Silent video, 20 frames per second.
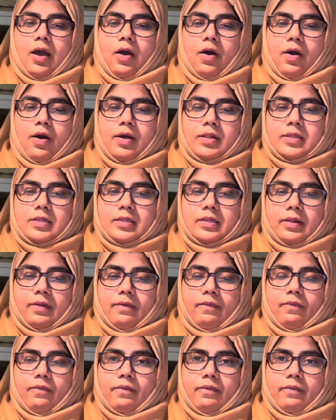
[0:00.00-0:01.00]
On
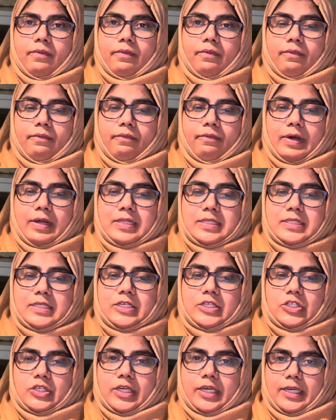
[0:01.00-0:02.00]
one
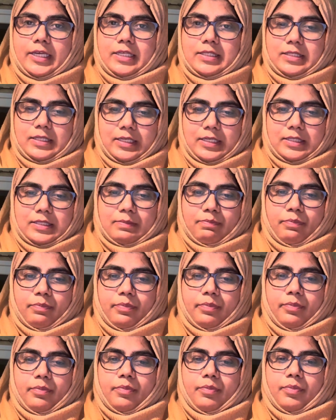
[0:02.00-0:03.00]
such case is
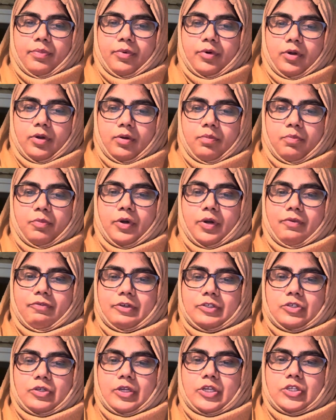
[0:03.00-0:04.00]
Board of
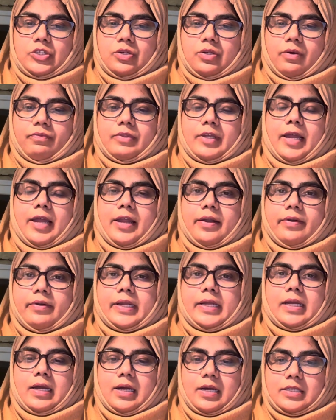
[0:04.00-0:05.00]
Education of the
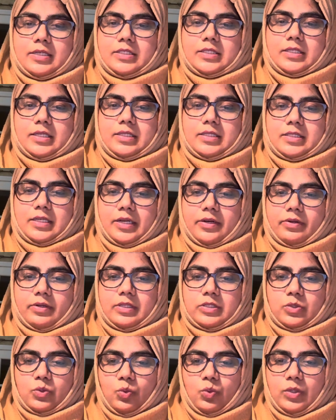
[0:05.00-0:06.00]
Henrik Hudson Central
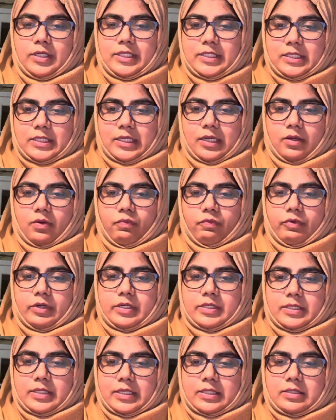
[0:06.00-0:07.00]
School District
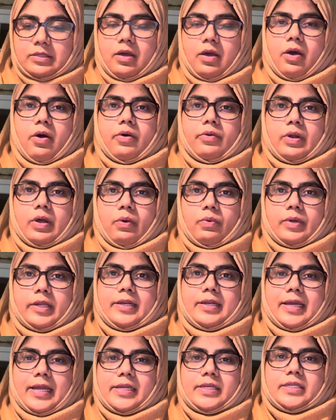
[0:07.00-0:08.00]
versus Rowley
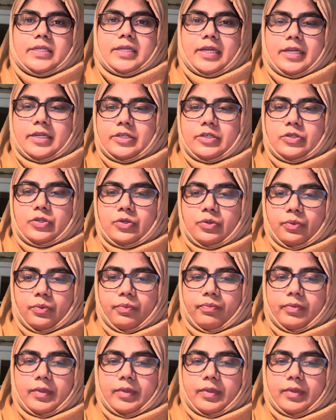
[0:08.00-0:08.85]
1982.